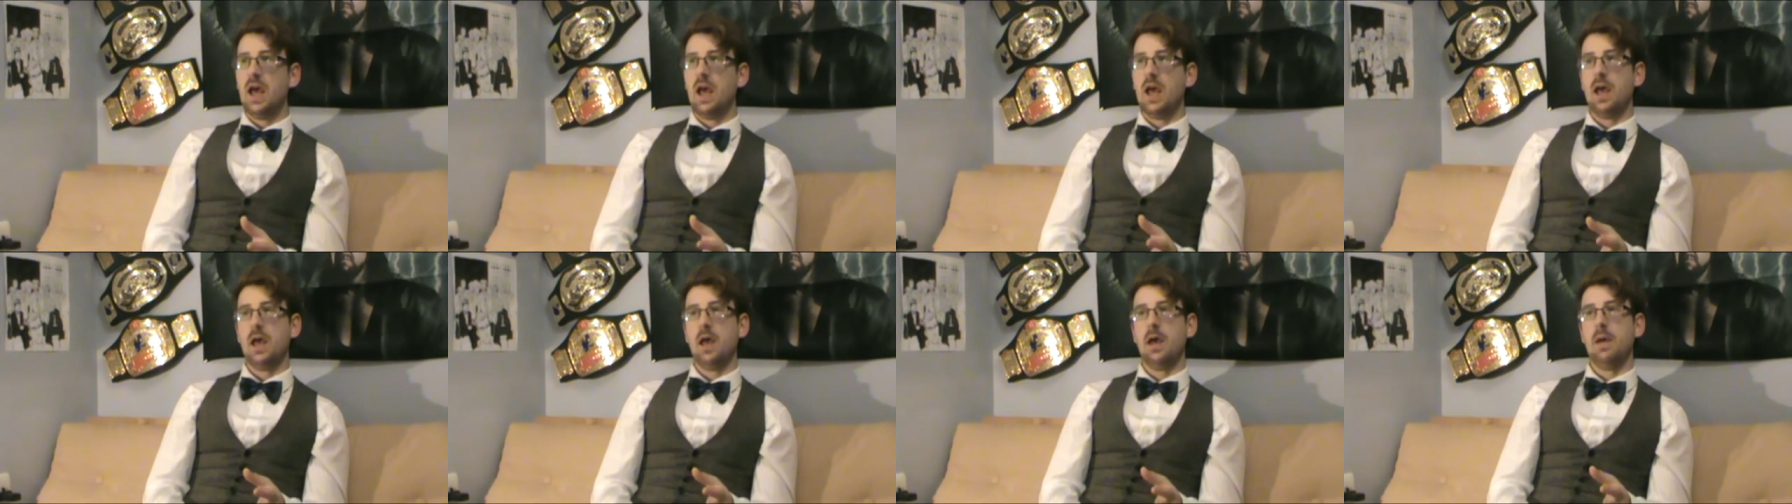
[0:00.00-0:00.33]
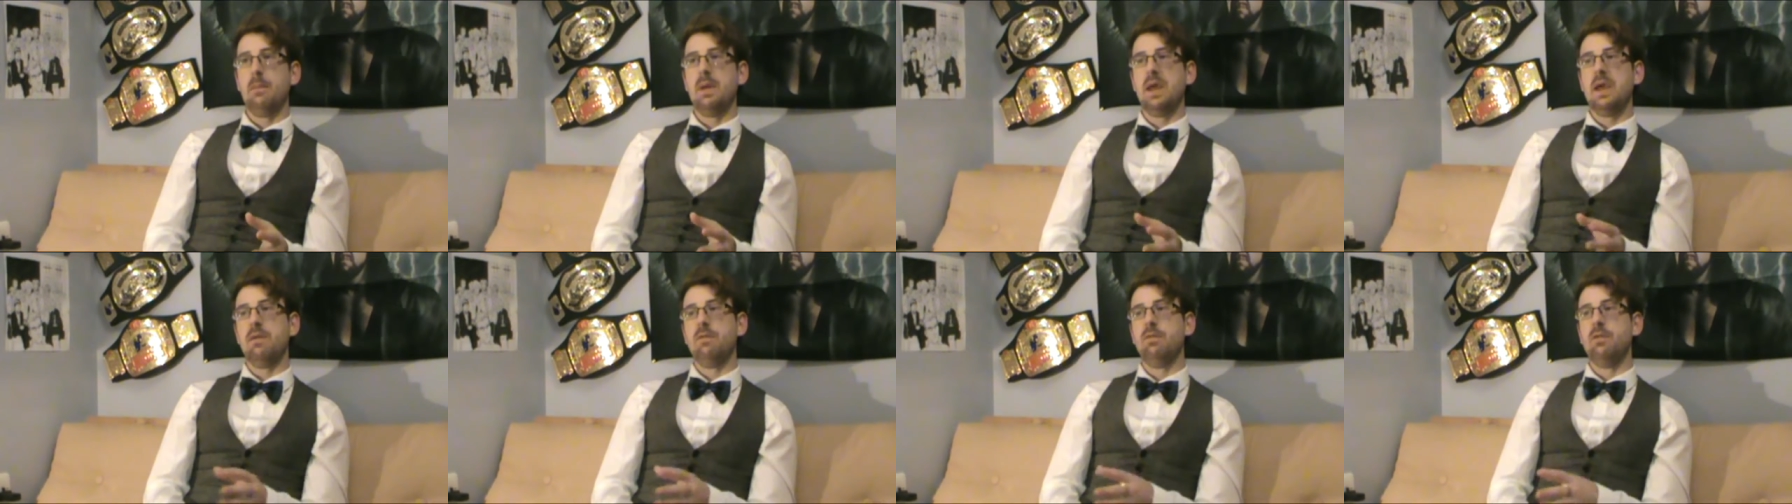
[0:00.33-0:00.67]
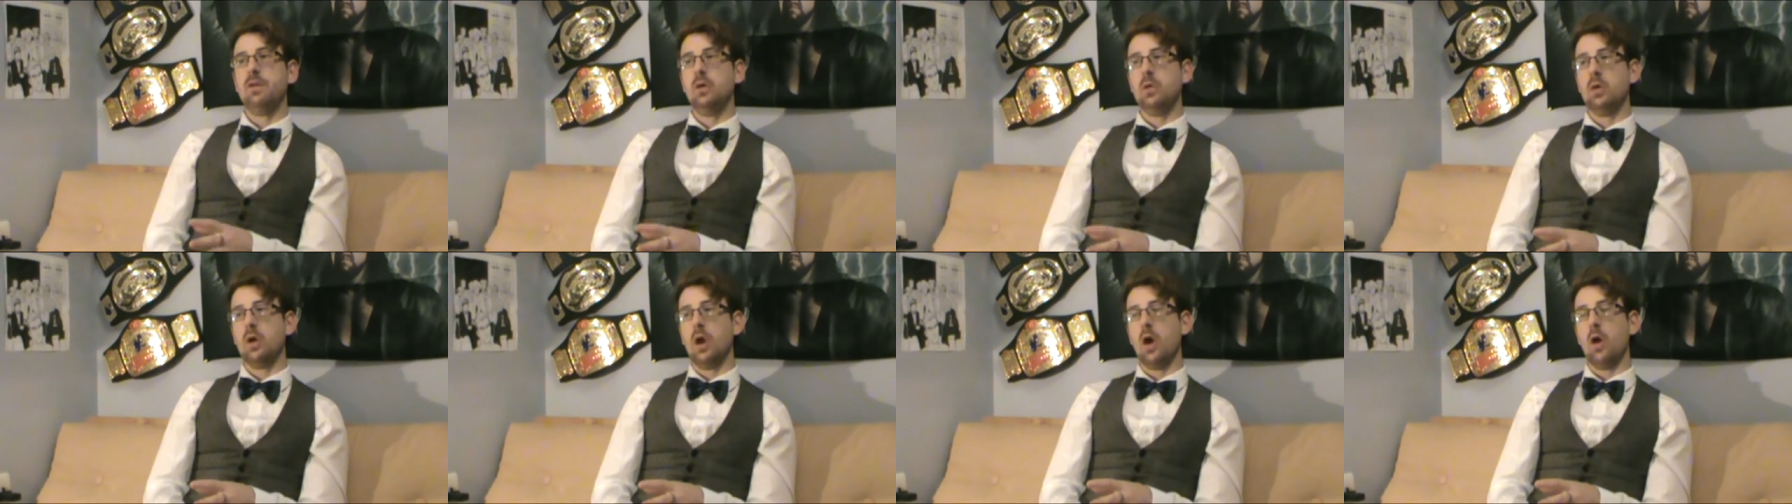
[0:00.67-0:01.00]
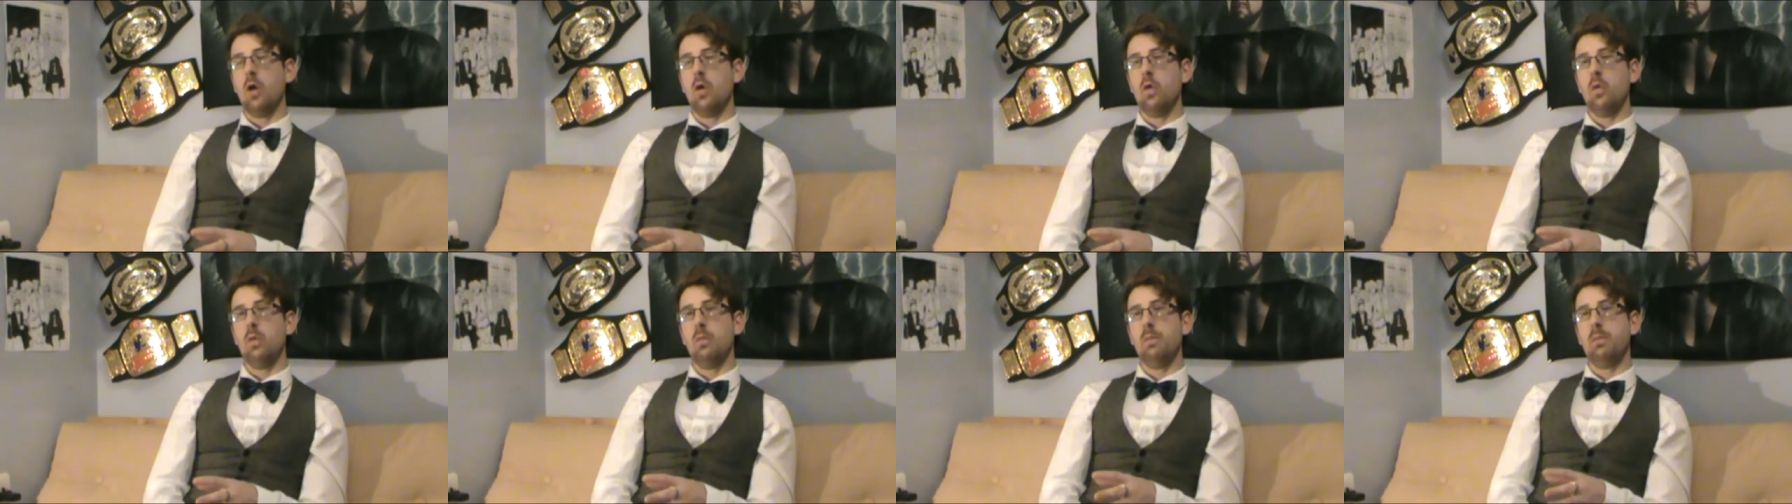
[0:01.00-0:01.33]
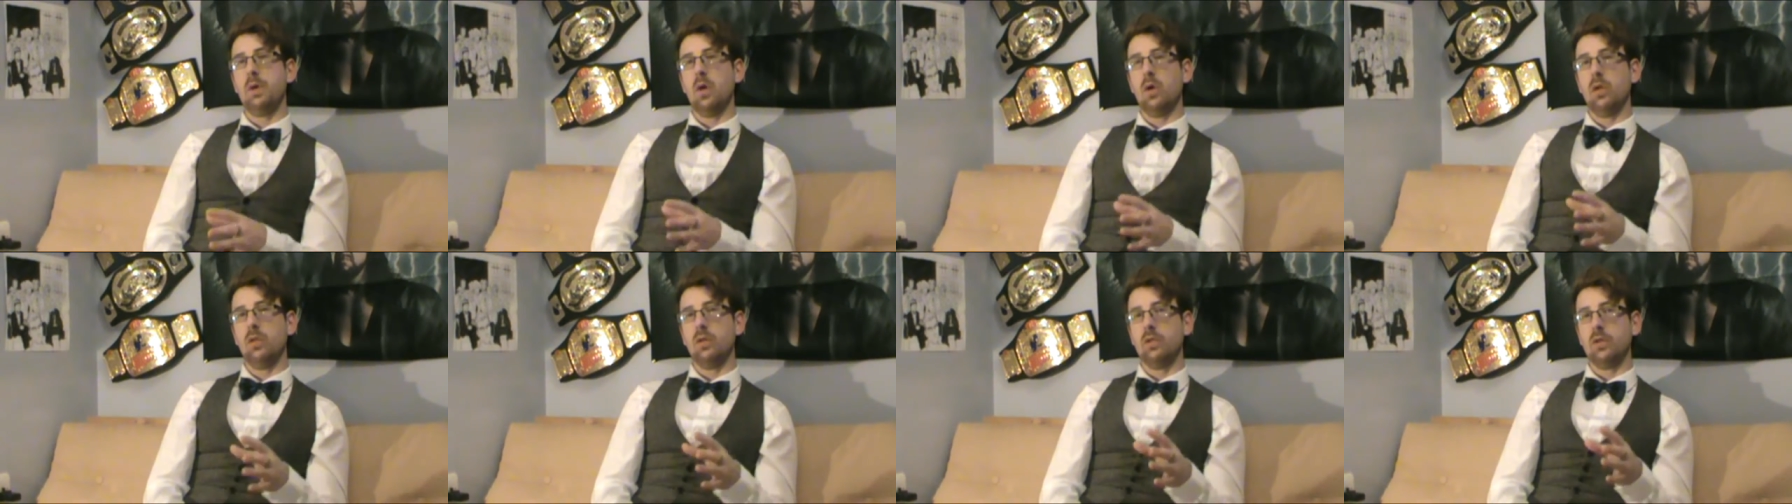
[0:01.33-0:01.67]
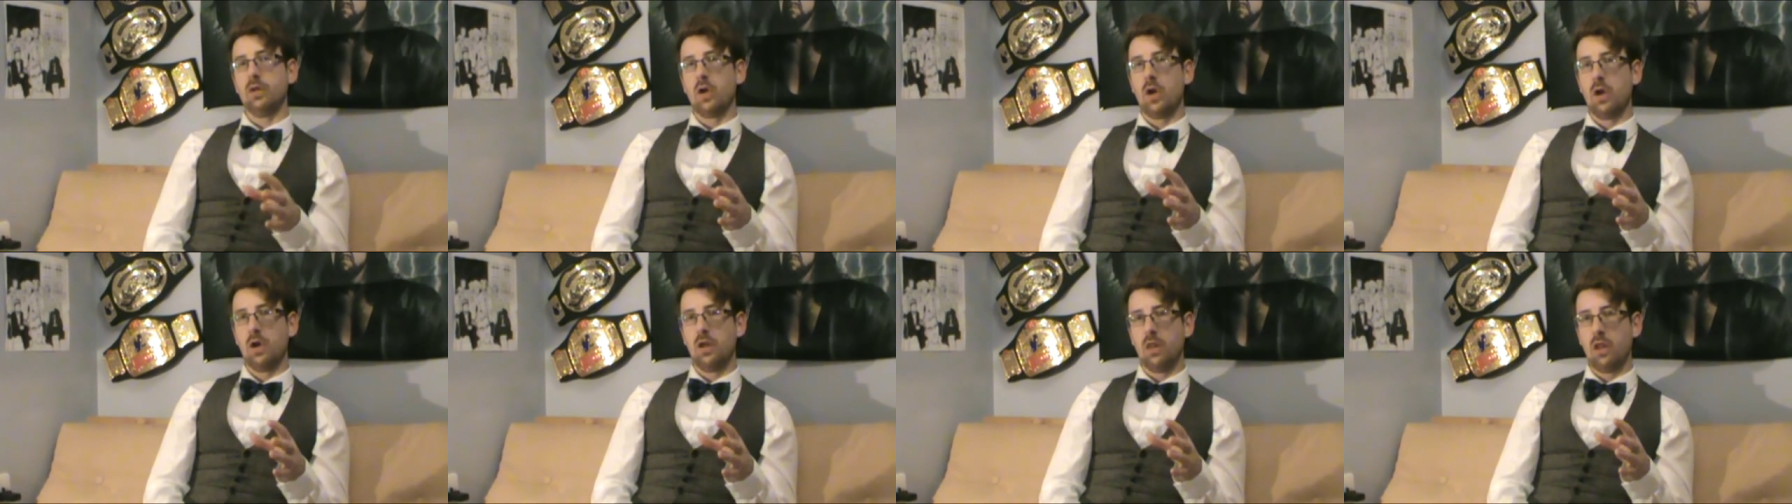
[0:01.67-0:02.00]
um, if you go
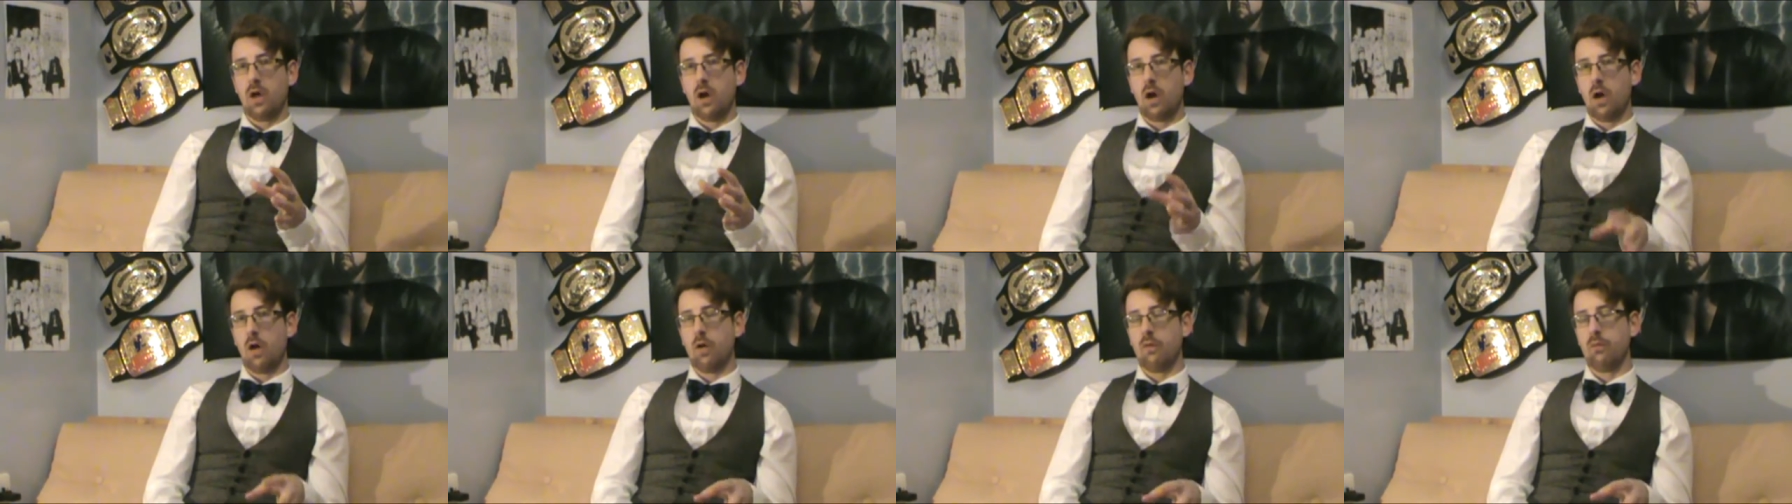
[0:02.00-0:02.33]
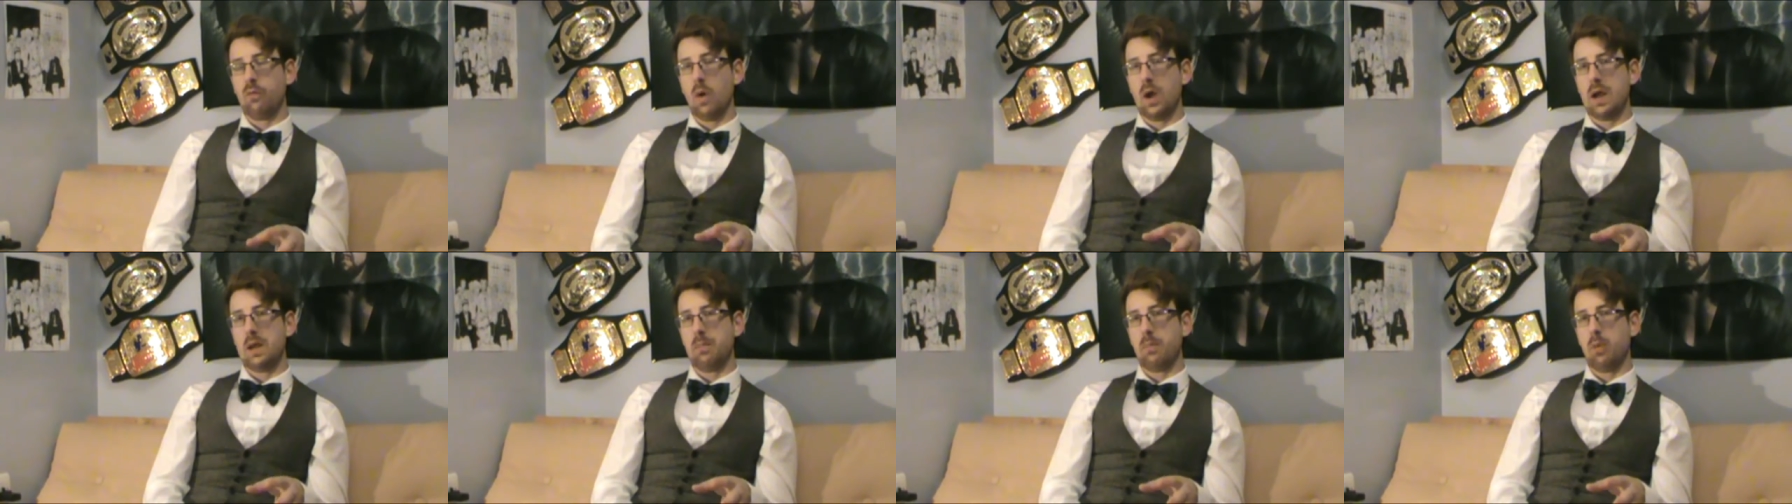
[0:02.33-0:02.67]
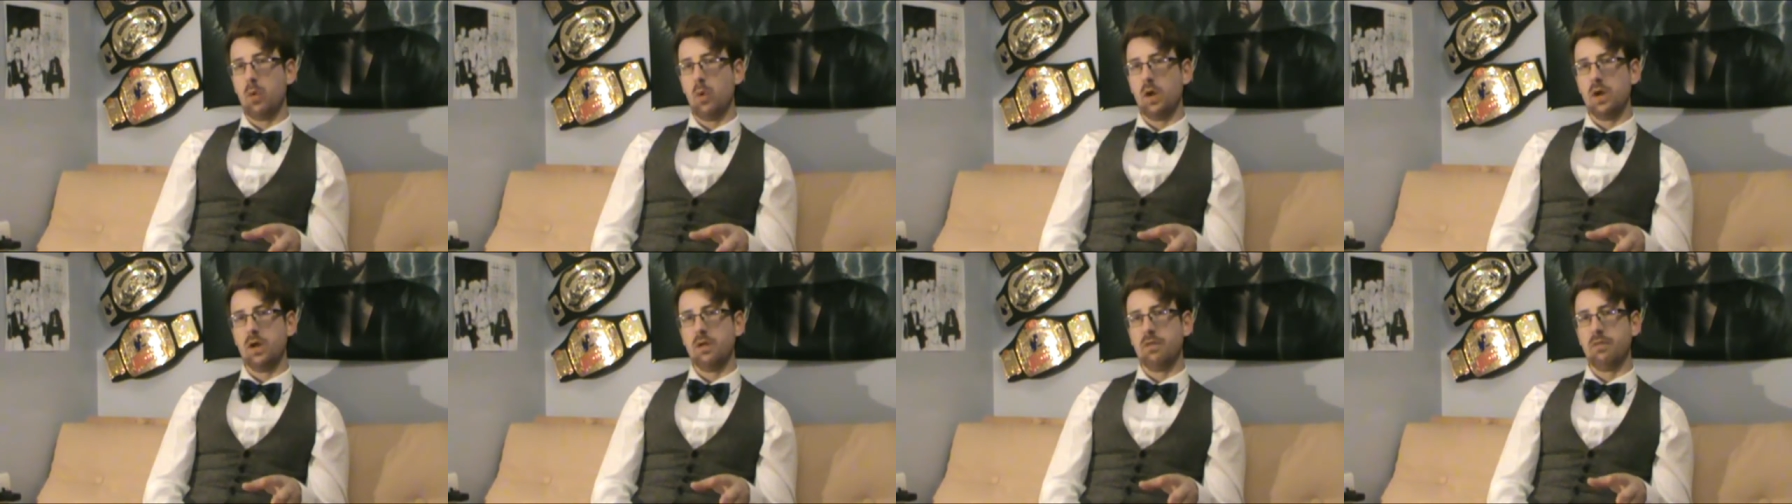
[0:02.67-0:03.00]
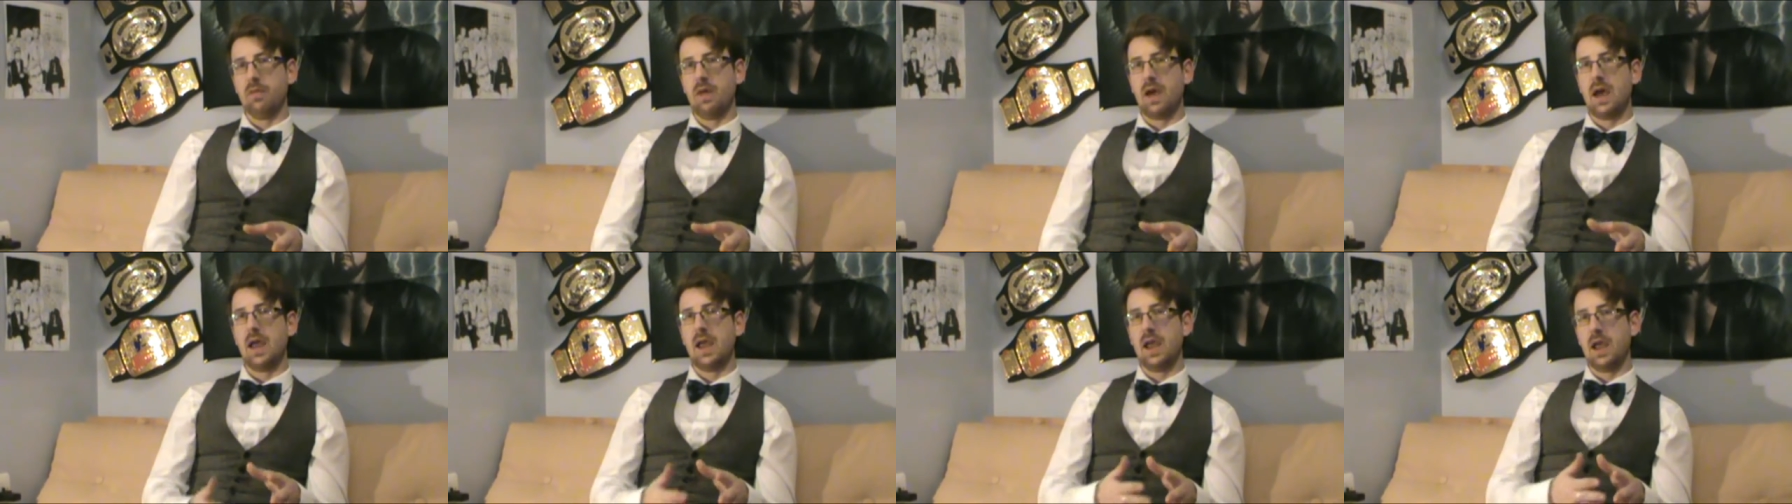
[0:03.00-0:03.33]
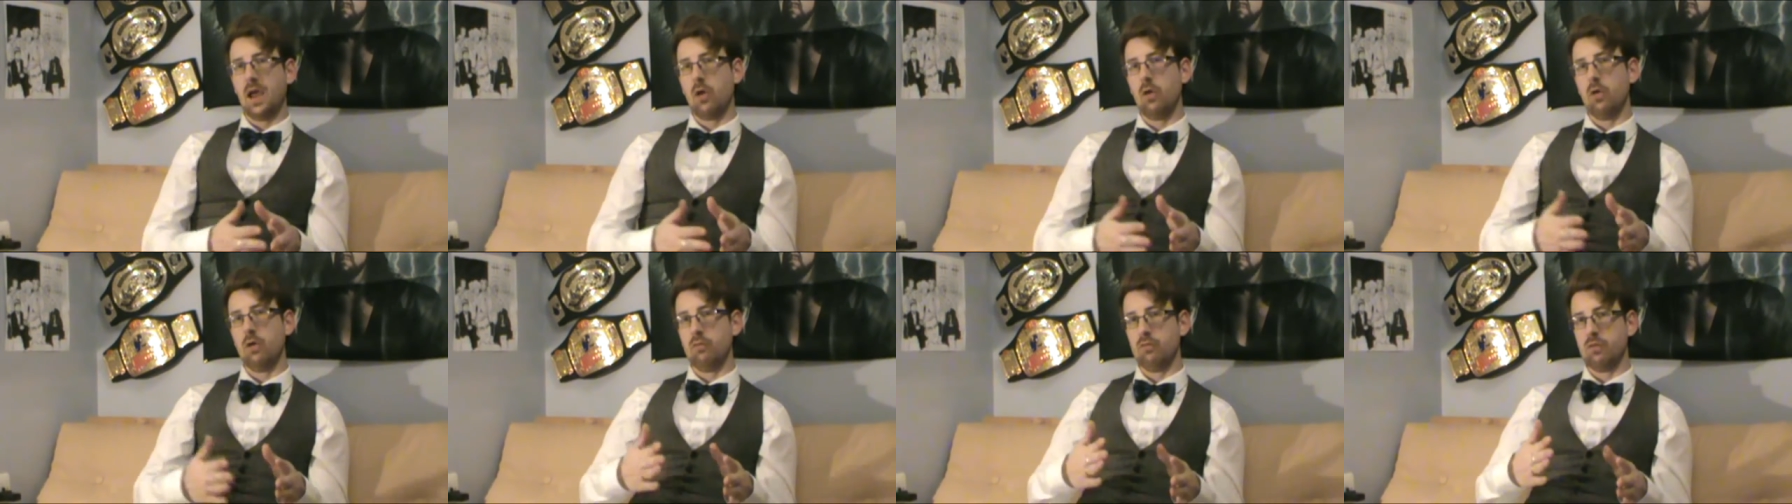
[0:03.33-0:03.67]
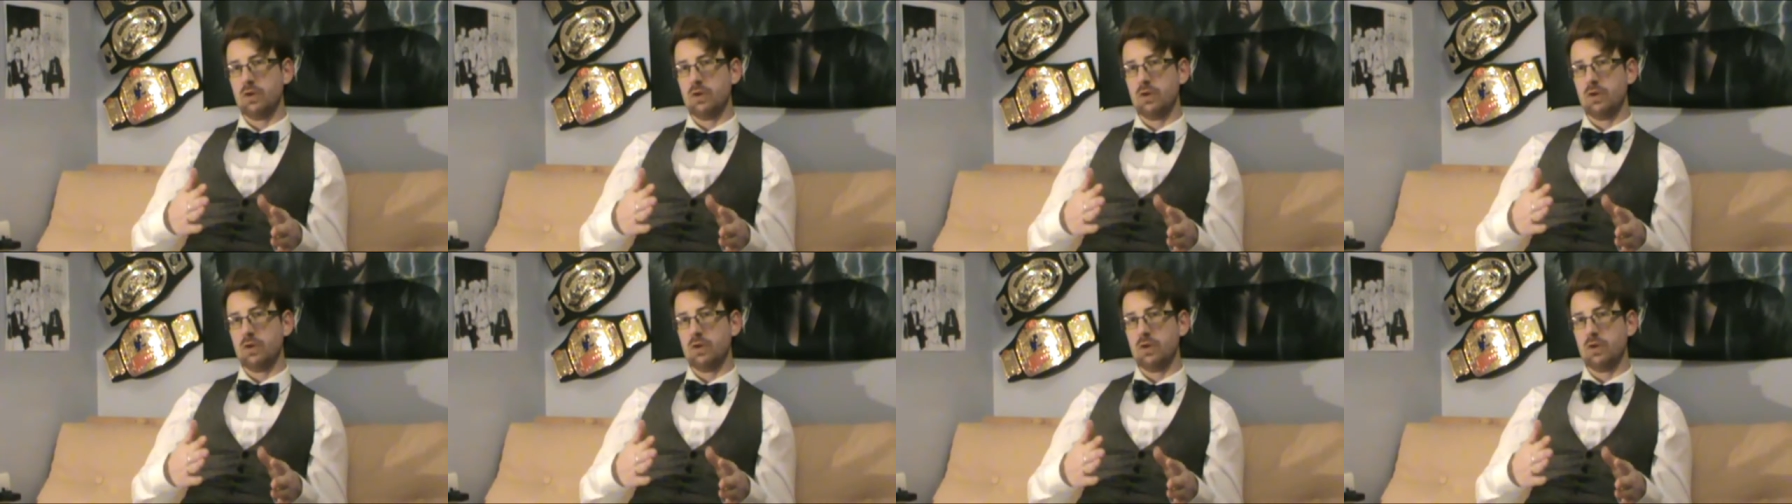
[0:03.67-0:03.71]
beyond kind of the halfway point of that, it only